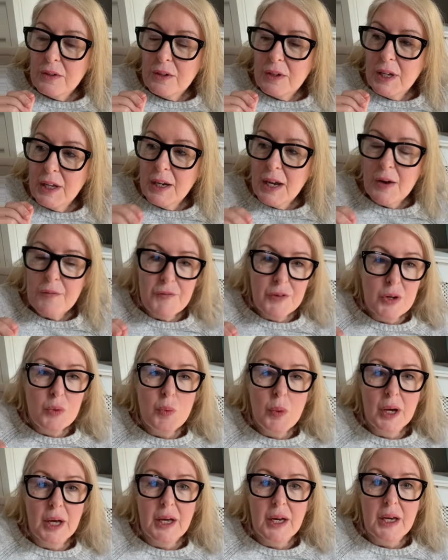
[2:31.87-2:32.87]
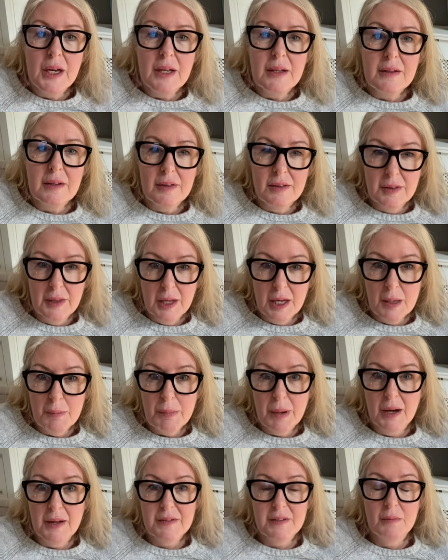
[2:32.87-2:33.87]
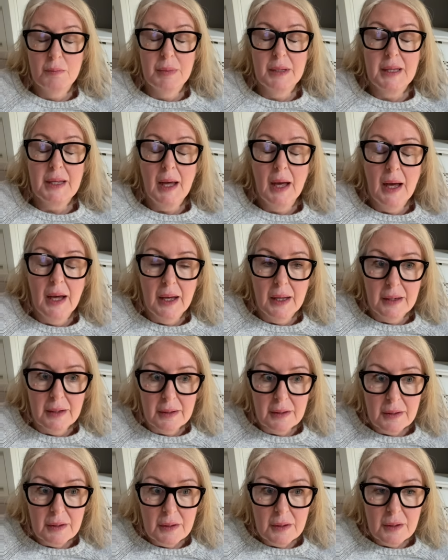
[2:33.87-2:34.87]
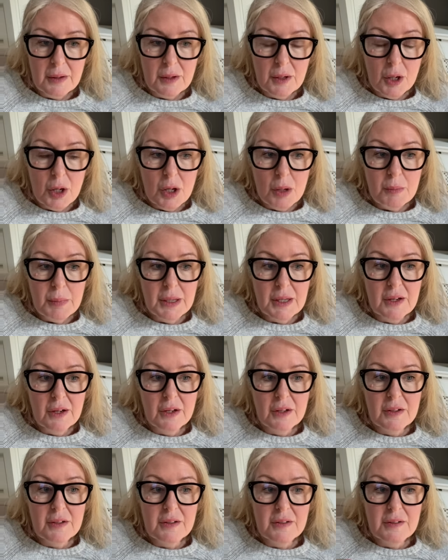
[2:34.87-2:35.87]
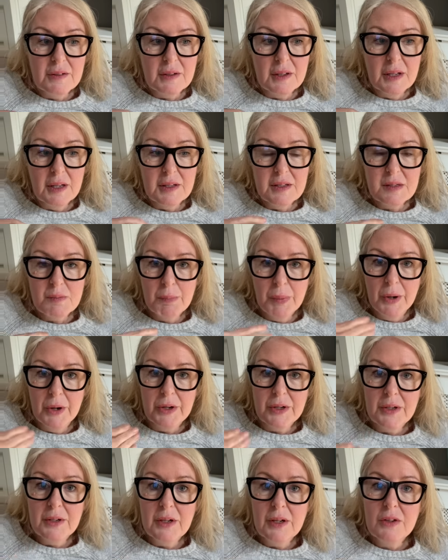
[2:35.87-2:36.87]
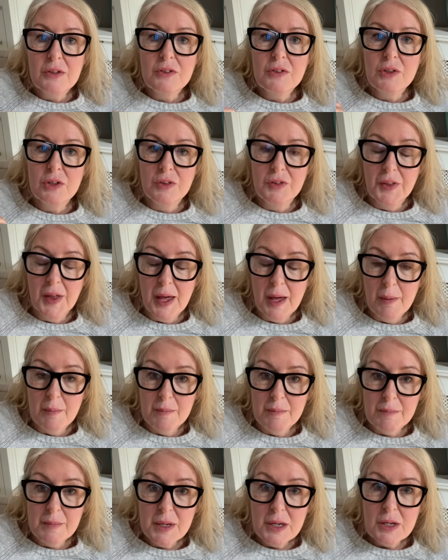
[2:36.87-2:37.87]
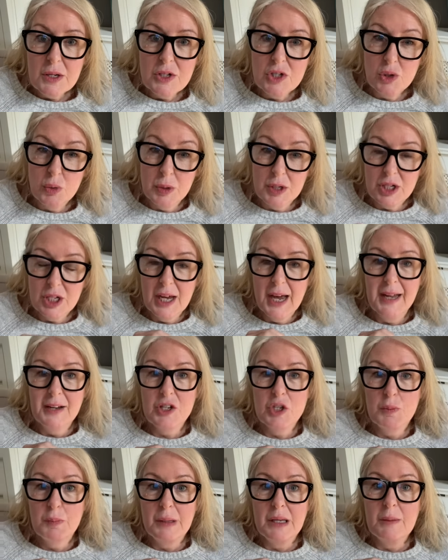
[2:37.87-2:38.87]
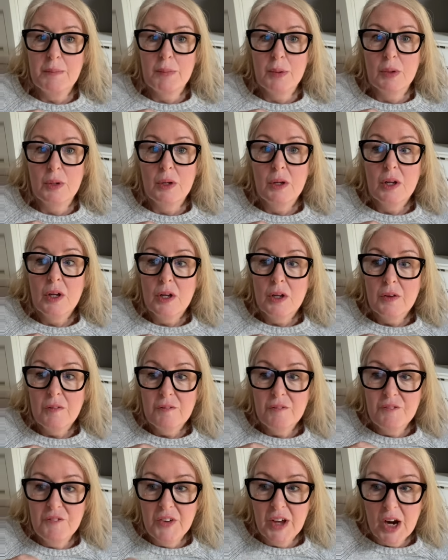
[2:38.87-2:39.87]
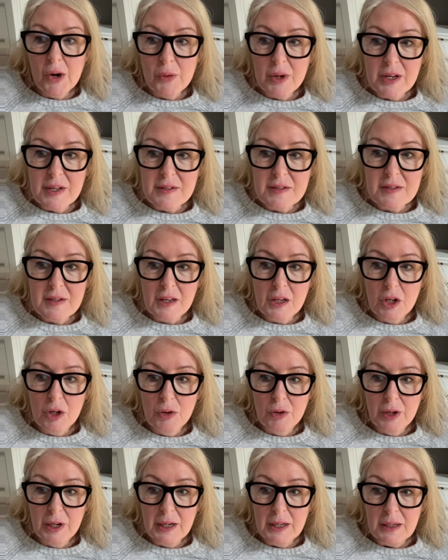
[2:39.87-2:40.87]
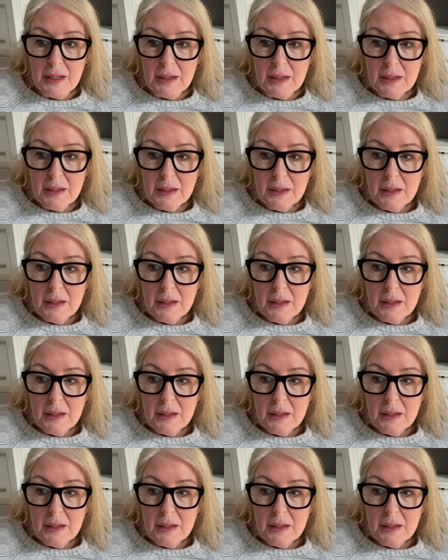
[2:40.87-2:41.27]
in every way that they possibly can, because it's pertinent to them to attach people very securely